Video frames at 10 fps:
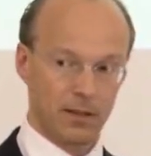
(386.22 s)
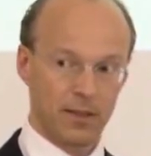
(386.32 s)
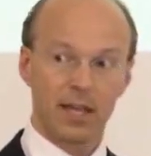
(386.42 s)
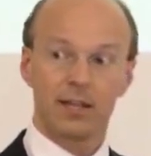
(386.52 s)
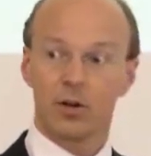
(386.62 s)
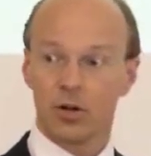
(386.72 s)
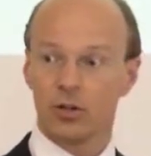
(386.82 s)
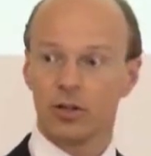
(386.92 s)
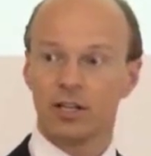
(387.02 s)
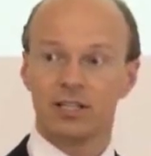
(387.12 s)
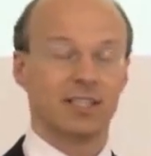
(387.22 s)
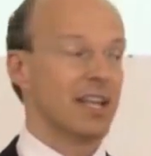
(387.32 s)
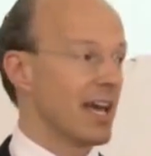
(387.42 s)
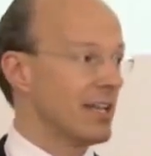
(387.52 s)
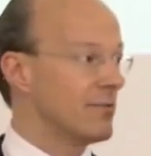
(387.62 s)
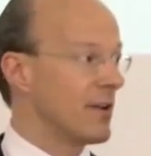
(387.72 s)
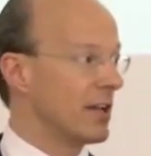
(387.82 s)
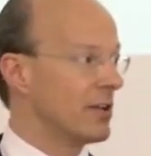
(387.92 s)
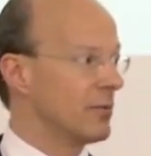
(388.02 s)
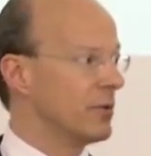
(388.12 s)
That all is an added
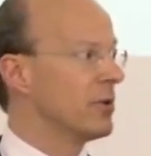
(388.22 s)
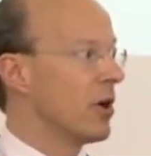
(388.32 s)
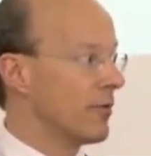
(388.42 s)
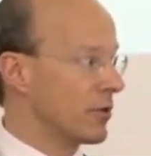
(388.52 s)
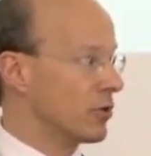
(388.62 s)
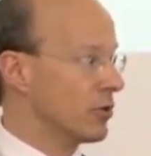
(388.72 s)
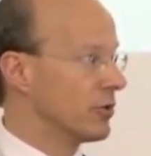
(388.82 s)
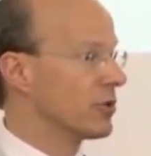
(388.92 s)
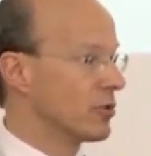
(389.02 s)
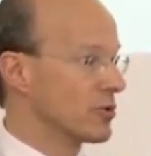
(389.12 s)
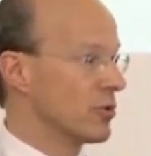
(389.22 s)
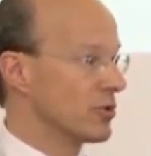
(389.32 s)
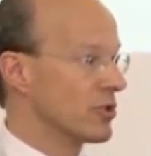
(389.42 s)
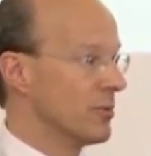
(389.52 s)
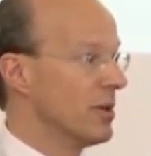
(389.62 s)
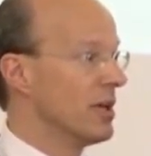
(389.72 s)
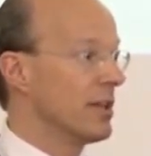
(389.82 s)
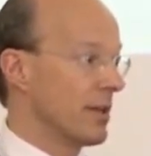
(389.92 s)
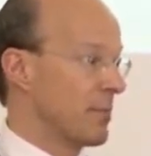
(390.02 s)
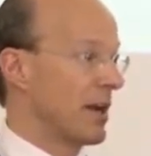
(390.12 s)
value of a good consortium
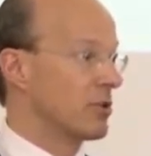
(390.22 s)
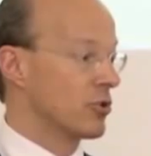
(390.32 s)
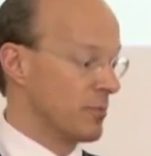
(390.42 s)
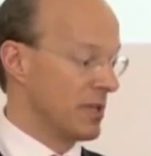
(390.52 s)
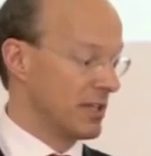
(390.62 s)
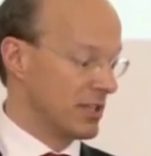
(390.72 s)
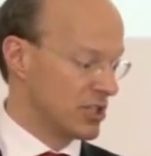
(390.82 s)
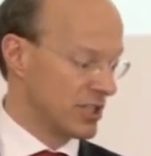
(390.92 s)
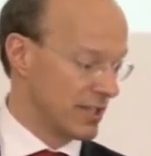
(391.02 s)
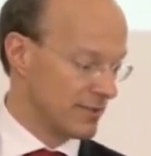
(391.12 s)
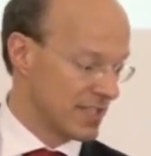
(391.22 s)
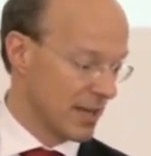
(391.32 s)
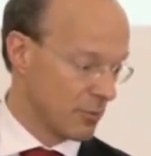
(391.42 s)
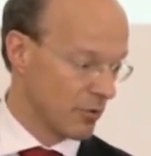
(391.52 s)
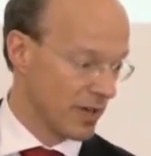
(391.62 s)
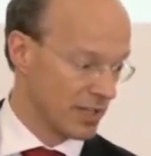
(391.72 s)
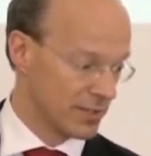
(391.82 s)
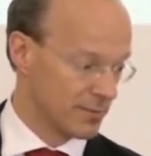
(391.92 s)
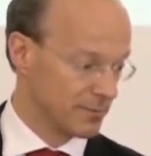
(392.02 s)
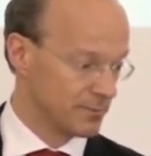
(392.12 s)
that pan-European initiatives can provide.
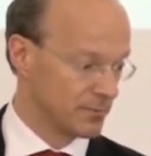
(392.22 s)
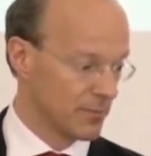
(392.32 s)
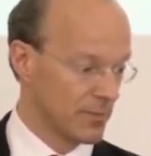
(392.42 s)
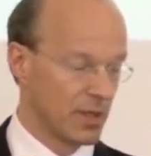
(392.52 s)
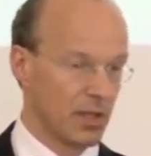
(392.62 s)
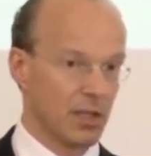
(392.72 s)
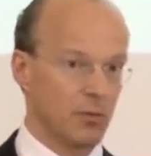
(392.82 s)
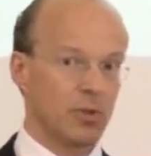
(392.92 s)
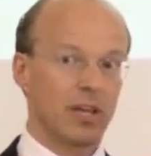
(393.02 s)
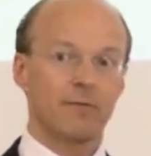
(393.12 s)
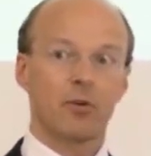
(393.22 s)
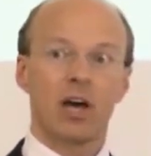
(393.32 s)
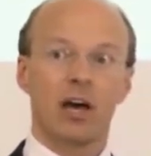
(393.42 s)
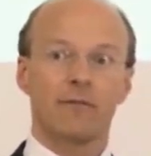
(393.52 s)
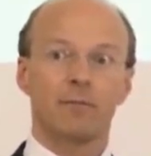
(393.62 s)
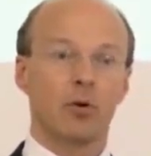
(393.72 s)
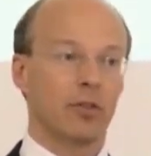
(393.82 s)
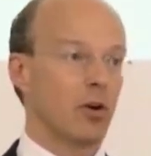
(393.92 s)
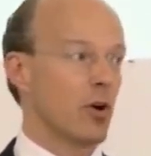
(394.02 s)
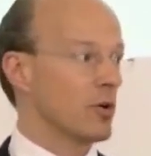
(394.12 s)
We therefore have both
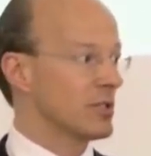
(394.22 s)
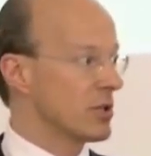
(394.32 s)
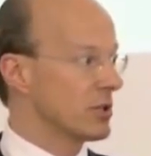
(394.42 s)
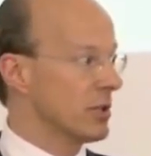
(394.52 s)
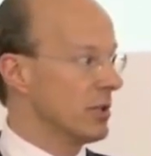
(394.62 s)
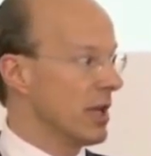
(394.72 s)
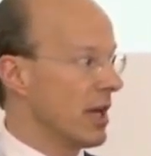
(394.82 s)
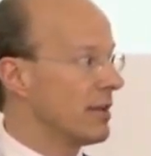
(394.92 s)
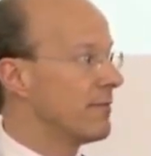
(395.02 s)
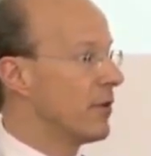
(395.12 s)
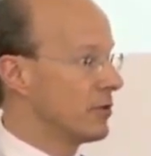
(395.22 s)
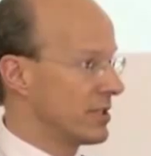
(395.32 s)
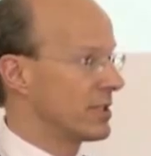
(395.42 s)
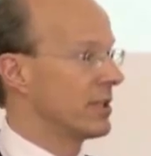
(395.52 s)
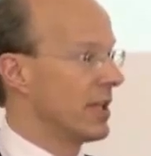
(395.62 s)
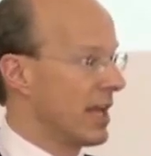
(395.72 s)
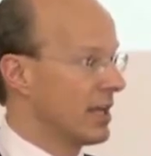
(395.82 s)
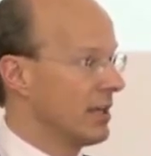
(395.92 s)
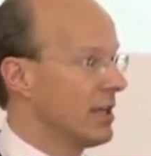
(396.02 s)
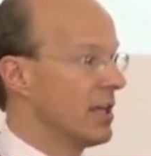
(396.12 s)
a horizontal and a vertical
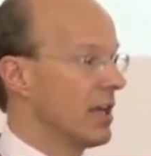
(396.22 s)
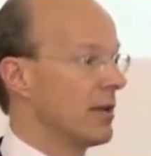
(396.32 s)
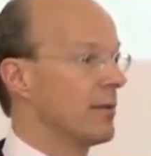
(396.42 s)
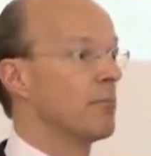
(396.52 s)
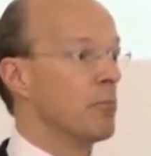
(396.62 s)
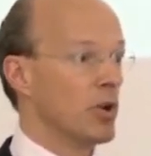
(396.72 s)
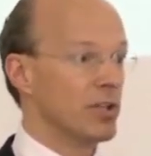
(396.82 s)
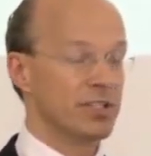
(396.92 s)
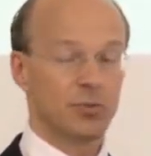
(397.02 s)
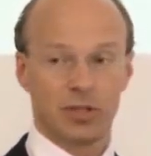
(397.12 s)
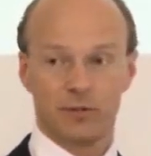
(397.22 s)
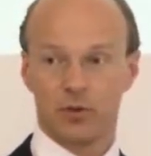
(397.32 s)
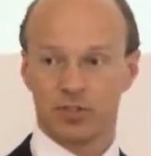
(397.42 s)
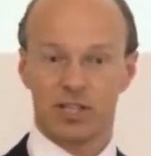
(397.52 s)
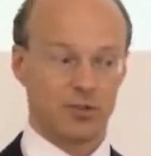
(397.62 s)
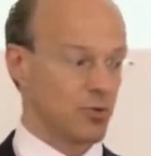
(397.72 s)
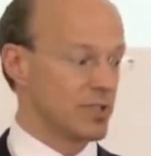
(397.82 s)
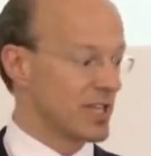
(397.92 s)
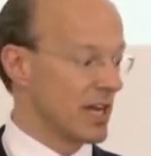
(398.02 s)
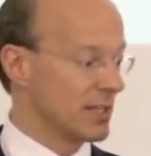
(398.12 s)
layer in modern 21st century
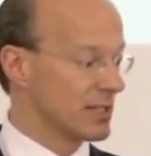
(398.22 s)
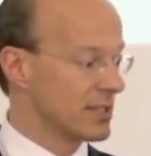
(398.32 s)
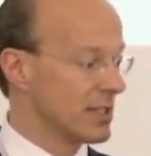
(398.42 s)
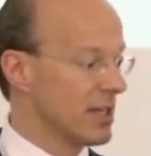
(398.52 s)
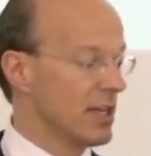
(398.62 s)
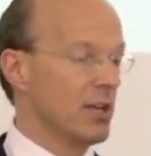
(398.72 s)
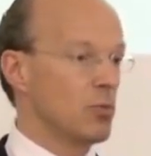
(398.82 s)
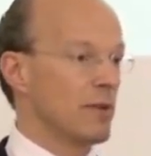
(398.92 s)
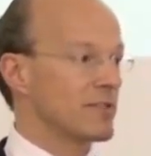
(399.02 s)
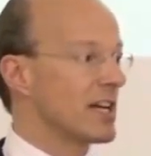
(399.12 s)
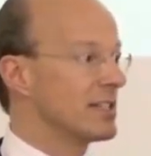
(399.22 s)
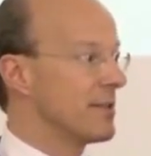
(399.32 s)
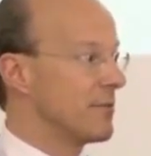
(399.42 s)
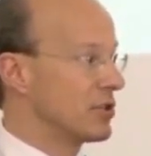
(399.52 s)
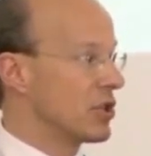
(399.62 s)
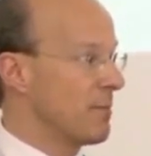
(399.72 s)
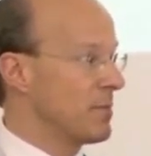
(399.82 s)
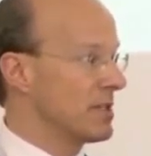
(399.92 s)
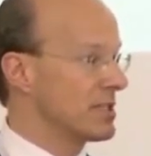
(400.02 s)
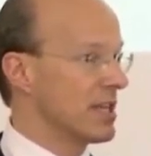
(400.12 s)
science. We have scientific
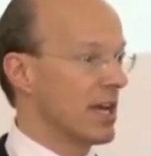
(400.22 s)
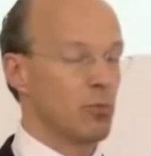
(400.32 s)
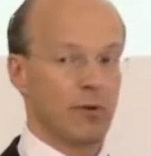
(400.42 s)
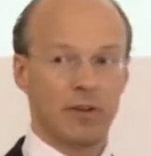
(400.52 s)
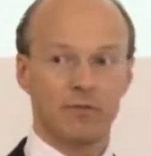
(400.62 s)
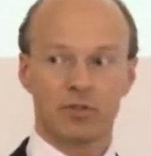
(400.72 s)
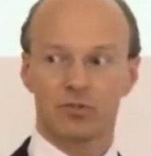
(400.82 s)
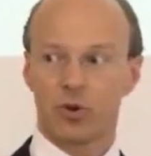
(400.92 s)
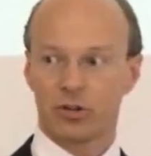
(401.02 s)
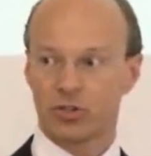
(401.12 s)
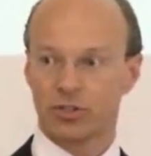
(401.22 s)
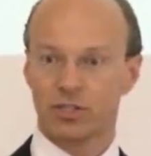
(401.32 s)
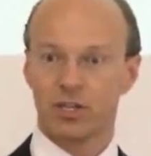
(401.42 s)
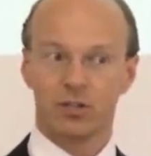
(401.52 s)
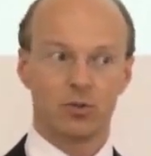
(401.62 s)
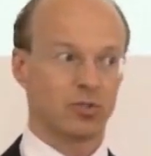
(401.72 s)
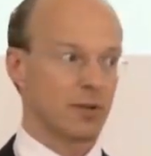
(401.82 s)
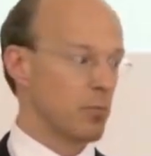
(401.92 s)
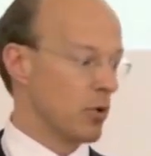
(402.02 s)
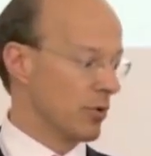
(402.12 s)
topics and we have infrastructures to
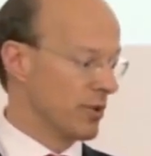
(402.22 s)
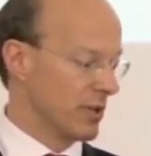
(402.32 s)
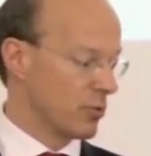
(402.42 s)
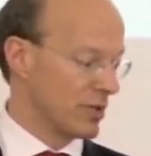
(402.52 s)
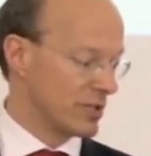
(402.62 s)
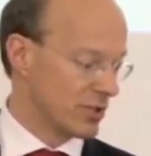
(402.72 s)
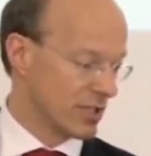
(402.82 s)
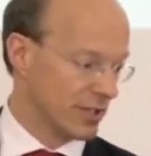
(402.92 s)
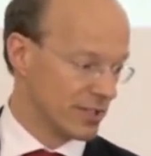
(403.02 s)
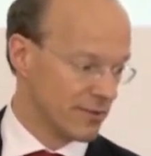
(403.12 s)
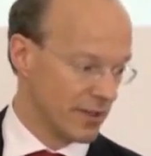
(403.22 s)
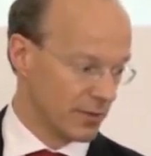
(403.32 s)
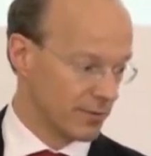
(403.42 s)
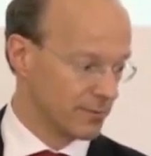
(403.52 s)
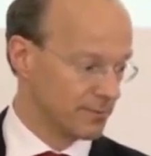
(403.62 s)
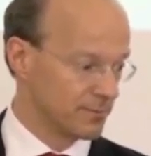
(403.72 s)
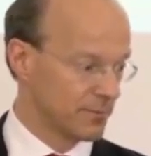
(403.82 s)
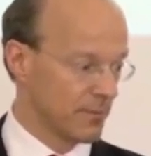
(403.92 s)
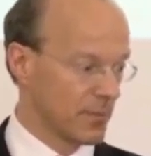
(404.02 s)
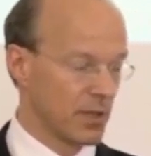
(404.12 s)
support research in this field.
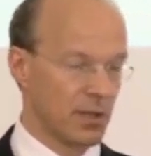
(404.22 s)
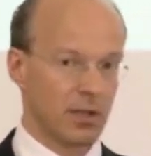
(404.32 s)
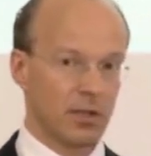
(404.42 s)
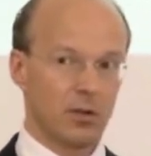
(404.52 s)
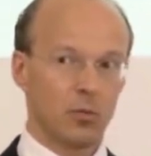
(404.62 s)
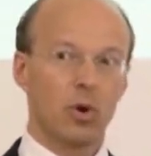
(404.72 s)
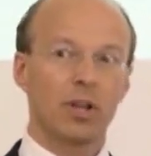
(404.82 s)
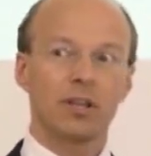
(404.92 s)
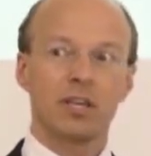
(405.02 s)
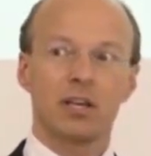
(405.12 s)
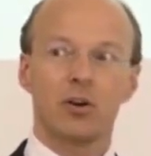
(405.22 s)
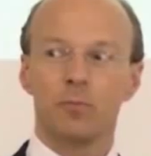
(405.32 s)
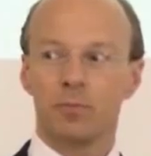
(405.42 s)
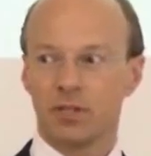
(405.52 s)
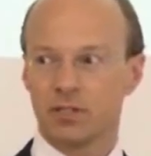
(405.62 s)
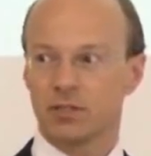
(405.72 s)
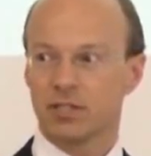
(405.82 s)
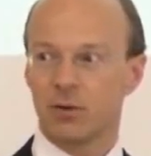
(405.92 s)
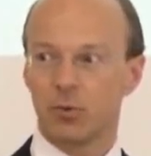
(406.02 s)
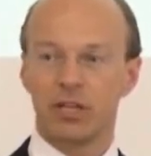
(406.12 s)
What are the open issues
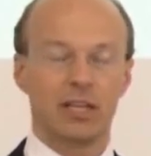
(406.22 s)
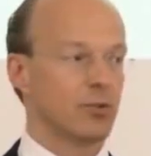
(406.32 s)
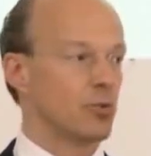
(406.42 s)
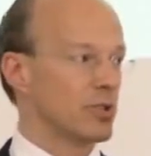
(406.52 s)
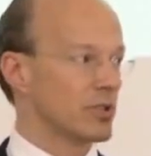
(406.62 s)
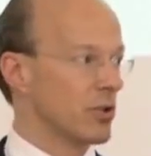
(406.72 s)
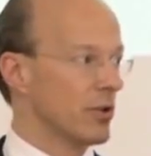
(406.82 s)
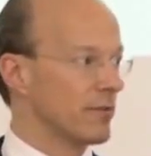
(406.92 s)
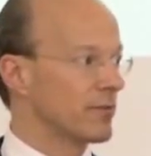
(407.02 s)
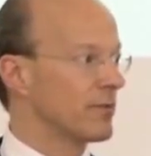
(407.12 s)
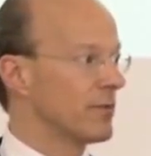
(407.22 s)
that we need to resolve?